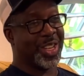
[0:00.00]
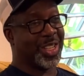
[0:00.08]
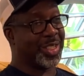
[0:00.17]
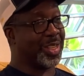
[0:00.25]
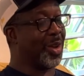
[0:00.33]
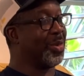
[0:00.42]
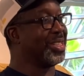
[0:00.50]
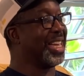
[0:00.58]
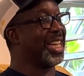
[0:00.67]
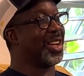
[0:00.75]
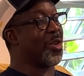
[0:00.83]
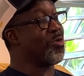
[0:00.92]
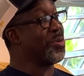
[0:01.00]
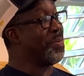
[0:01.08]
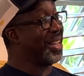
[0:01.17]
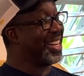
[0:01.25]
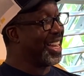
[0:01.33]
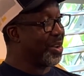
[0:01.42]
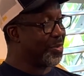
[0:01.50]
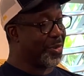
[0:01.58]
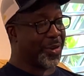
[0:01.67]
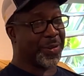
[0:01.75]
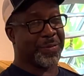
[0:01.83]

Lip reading: So now it's like a rebuild effort.